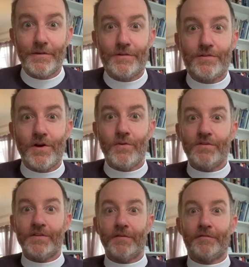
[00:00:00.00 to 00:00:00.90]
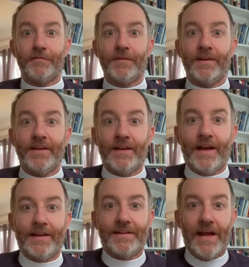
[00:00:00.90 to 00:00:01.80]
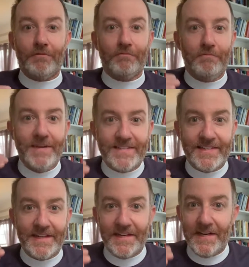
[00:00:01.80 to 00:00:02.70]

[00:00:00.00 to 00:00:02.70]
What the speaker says: Joseph had risen